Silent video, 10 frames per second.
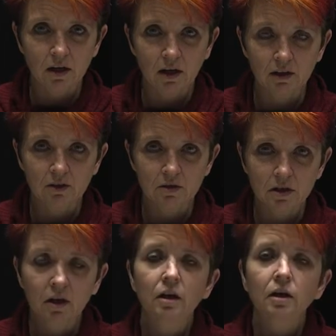colors,
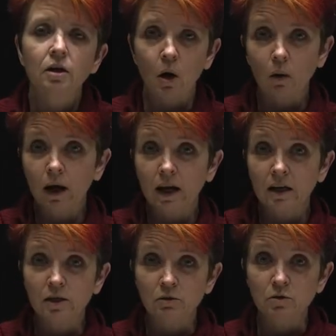go ahead
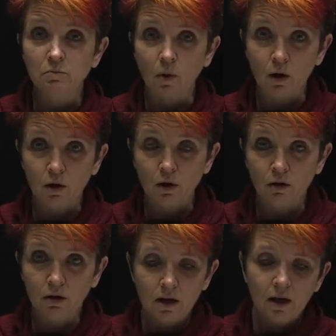and use
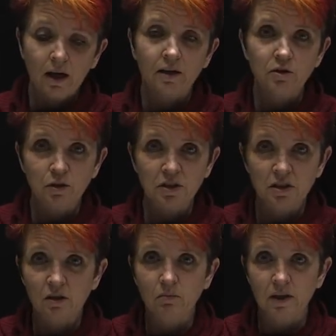marker and twist
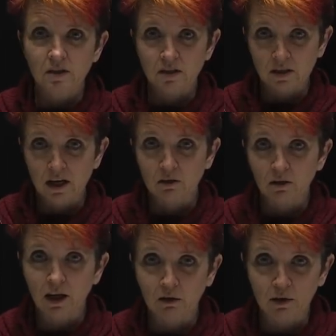it and mix it together
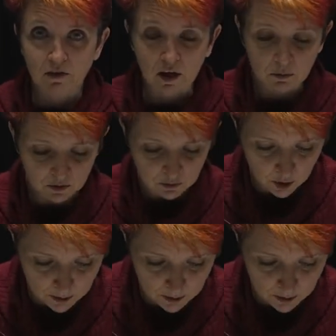like we've done before.